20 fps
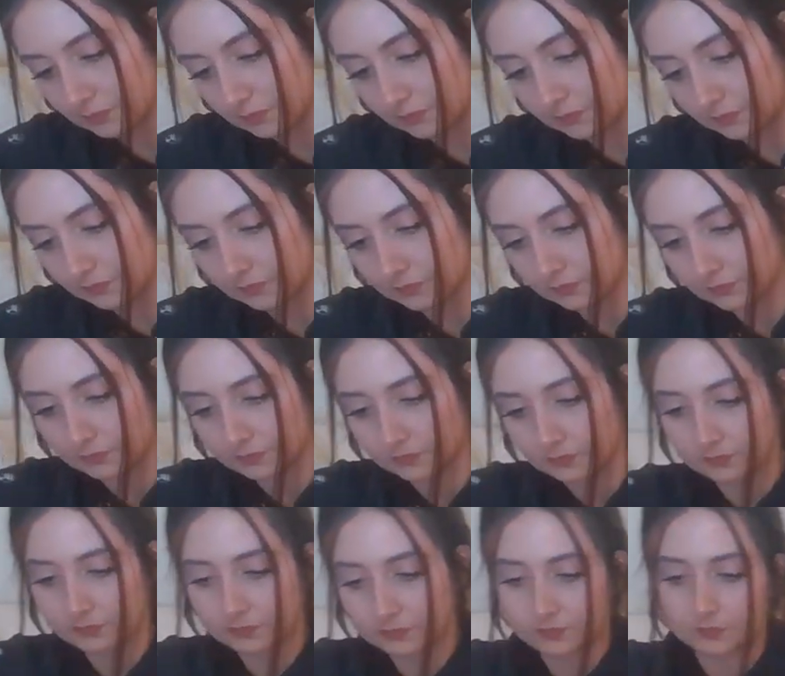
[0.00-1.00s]

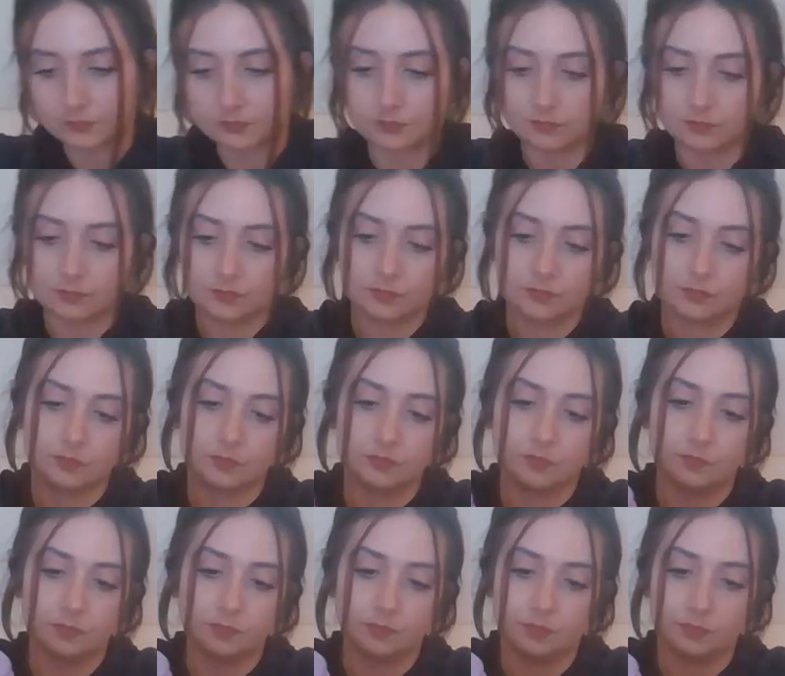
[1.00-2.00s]

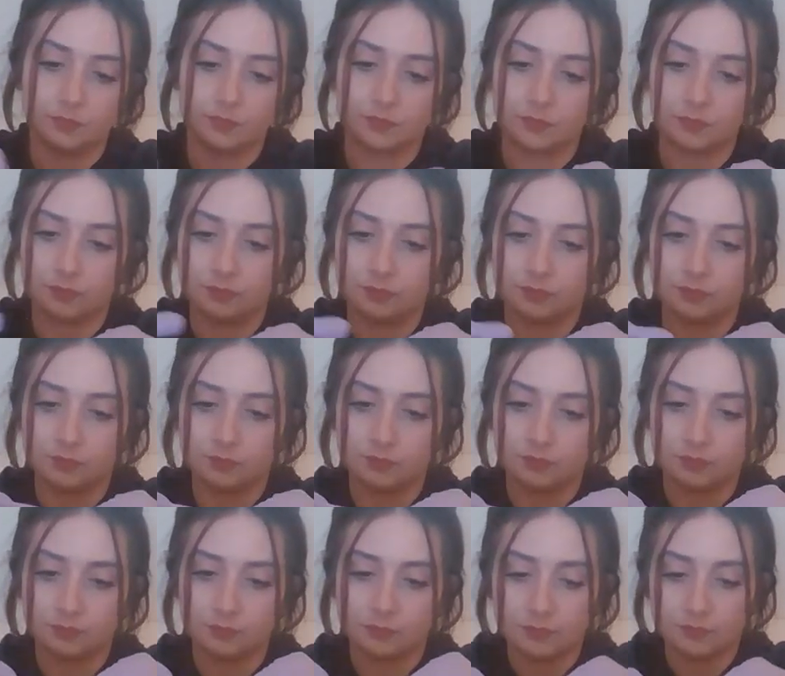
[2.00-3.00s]

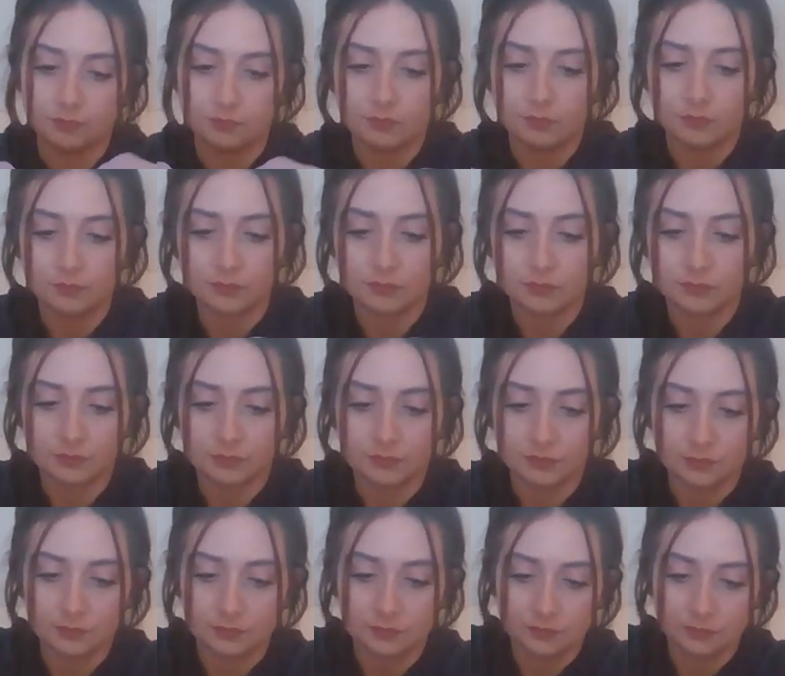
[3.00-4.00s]

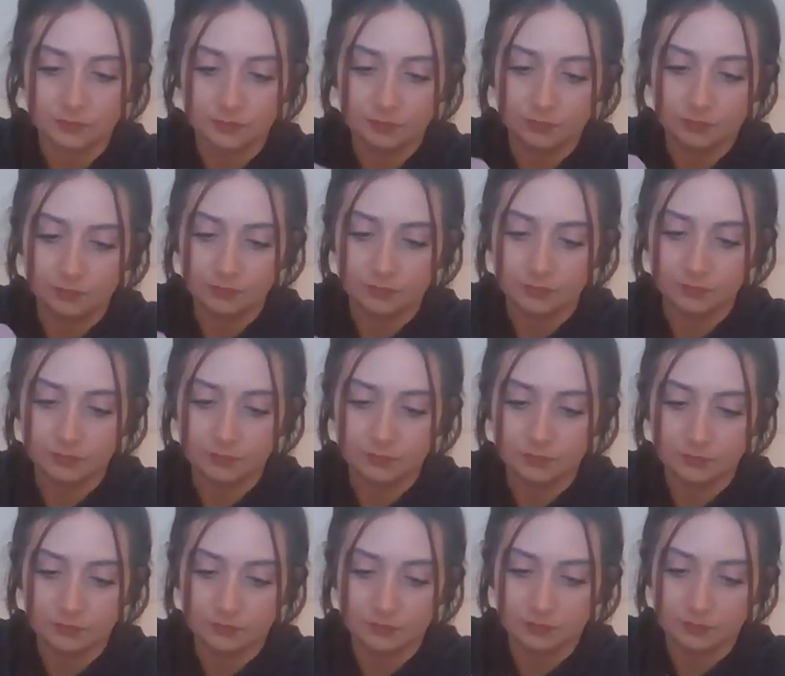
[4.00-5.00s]

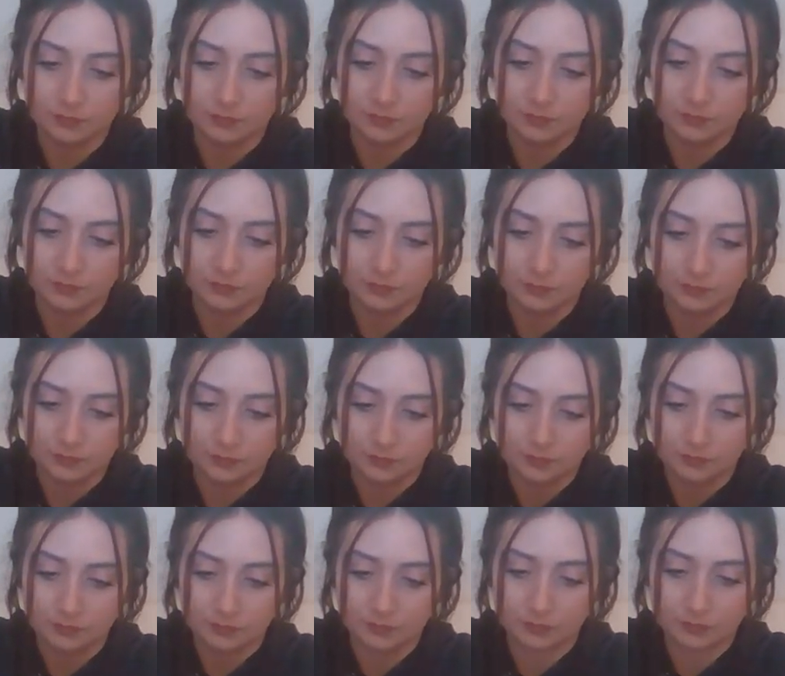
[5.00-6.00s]

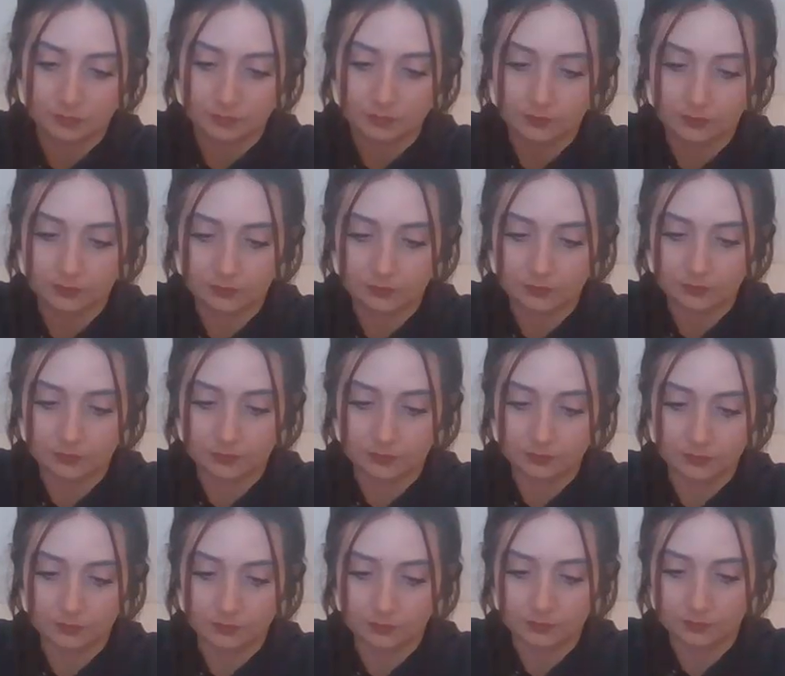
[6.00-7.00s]

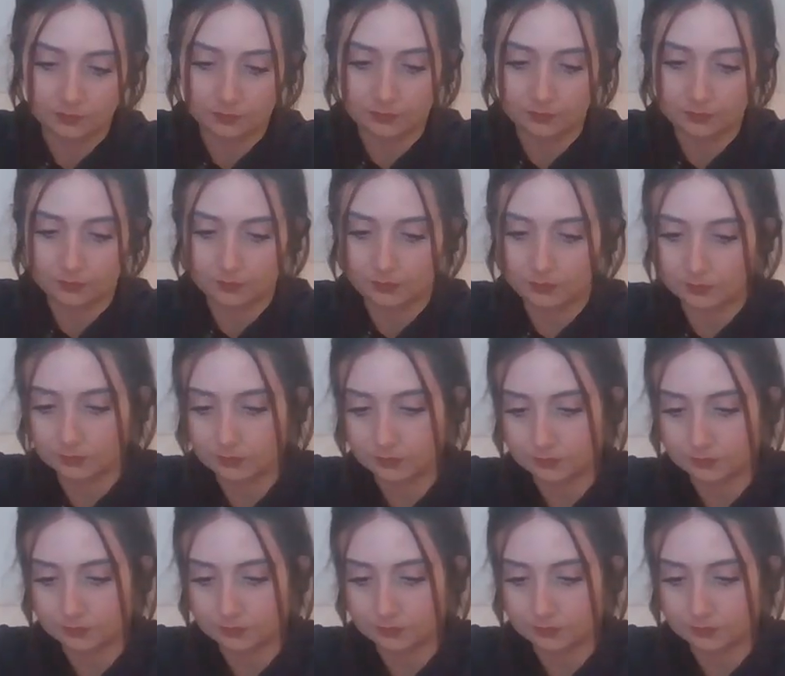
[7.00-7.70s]
(silence)